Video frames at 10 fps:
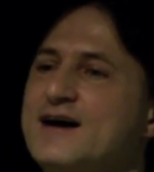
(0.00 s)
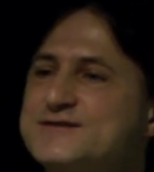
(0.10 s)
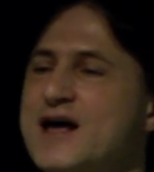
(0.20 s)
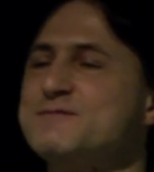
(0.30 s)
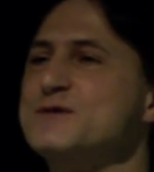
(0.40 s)

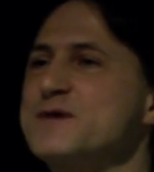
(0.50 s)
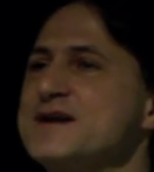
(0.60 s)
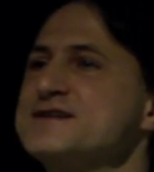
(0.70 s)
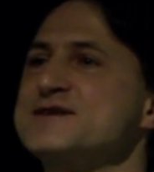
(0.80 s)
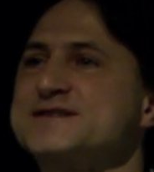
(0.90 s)
So that will be an
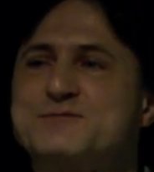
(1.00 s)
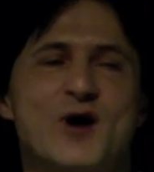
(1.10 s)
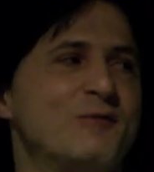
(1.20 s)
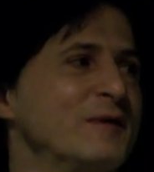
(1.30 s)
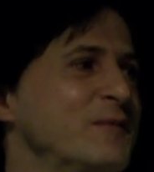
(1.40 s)
interesting
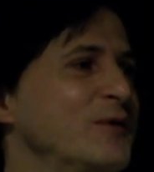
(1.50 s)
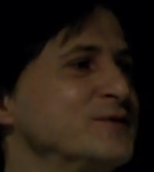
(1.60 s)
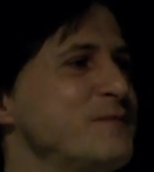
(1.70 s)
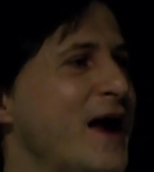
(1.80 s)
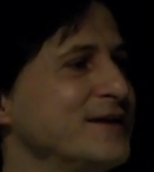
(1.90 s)
problem
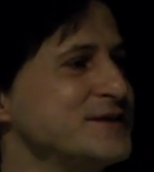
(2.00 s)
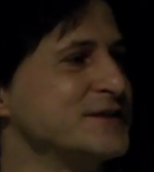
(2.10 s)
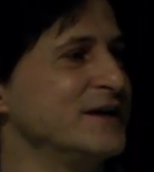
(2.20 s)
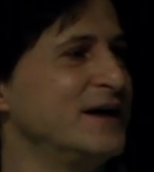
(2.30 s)
to manage.